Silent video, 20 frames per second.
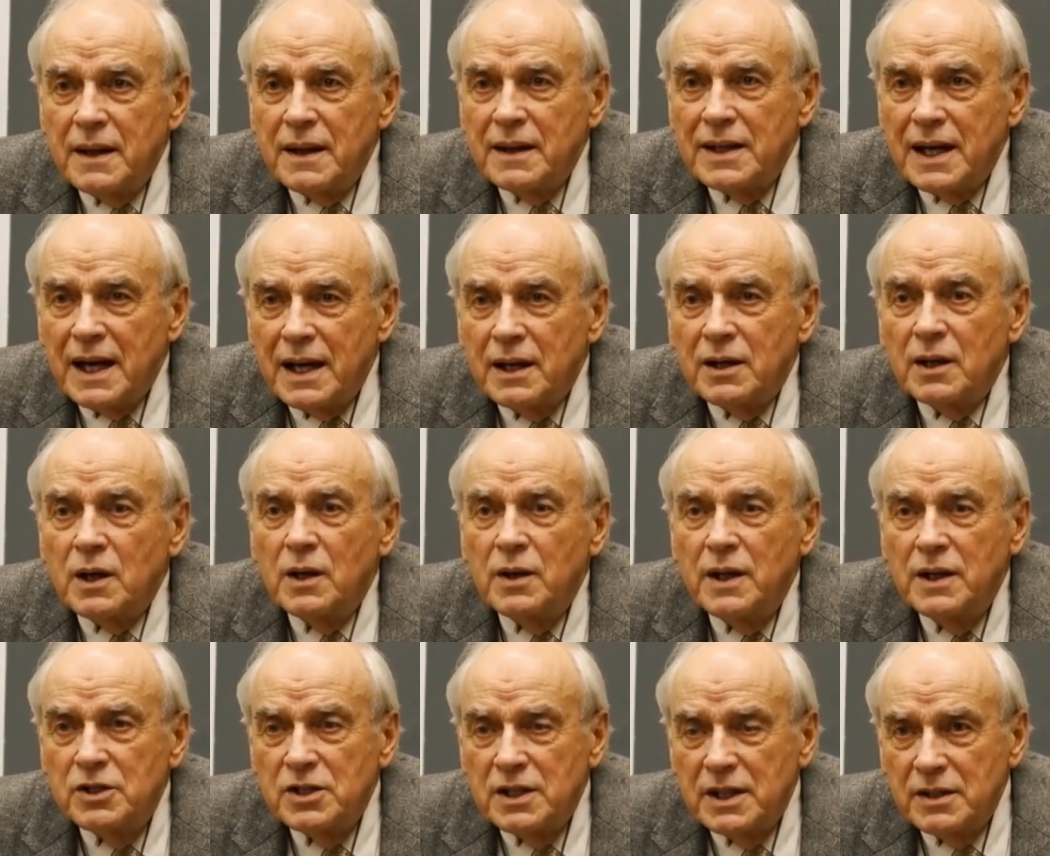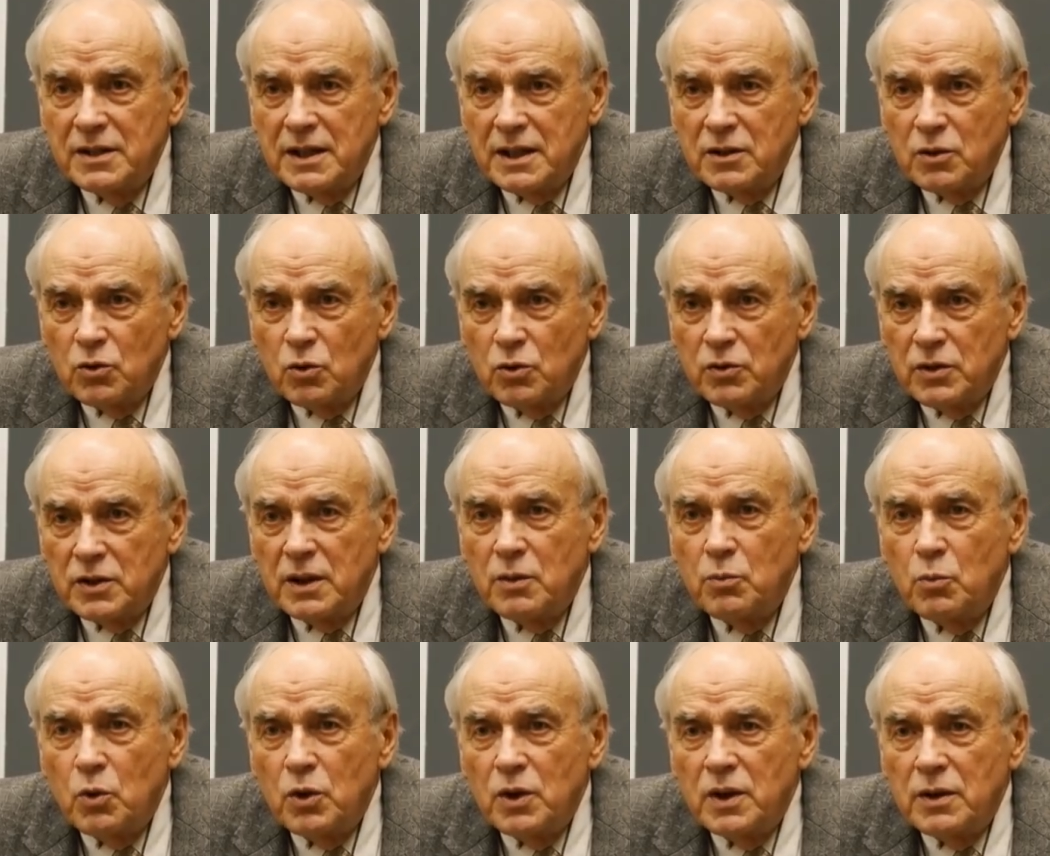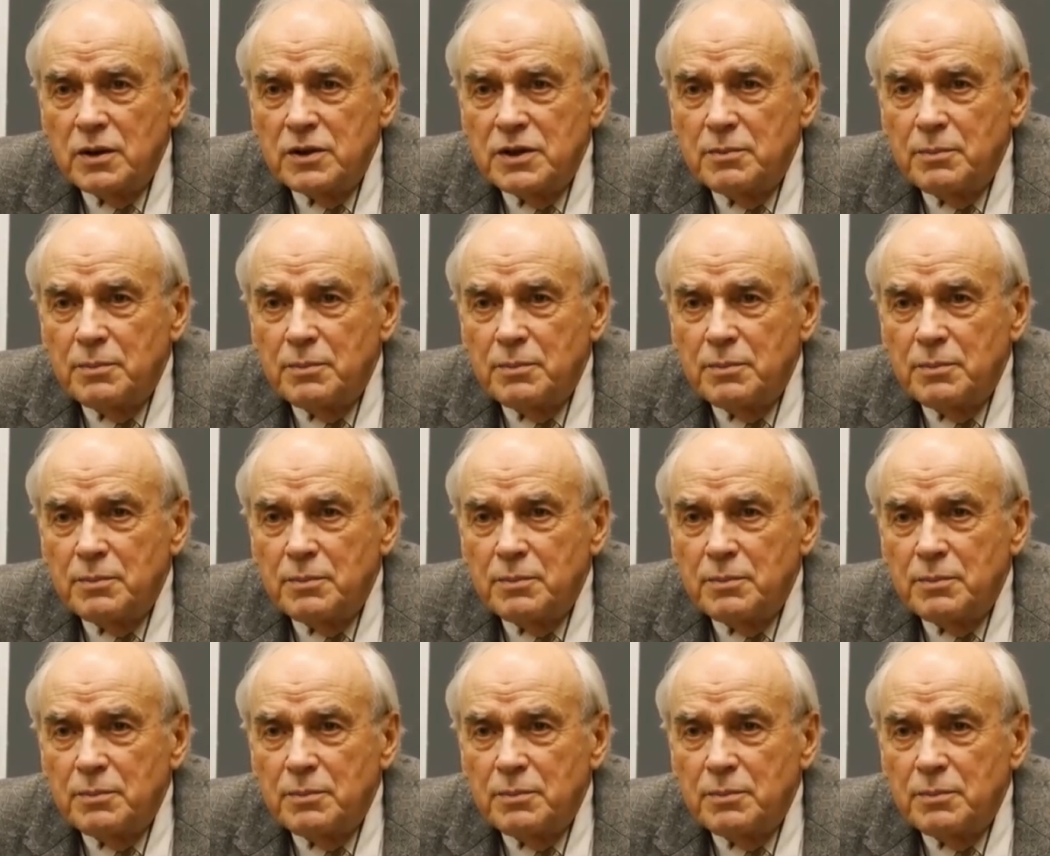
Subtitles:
technology that only works